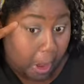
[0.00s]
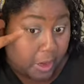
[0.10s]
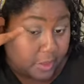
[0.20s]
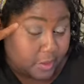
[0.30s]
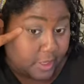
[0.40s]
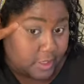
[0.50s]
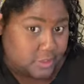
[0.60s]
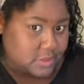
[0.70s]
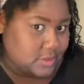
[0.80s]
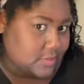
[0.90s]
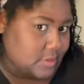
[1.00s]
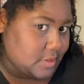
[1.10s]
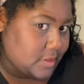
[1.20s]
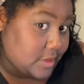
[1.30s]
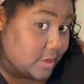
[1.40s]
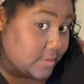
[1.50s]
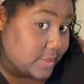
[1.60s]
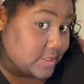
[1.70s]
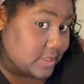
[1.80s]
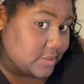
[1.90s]
And you're catching some of the glare
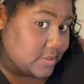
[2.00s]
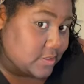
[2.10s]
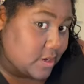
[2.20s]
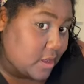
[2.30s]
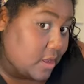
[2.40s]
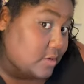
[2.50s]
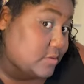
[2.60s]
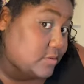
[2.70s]
because I did not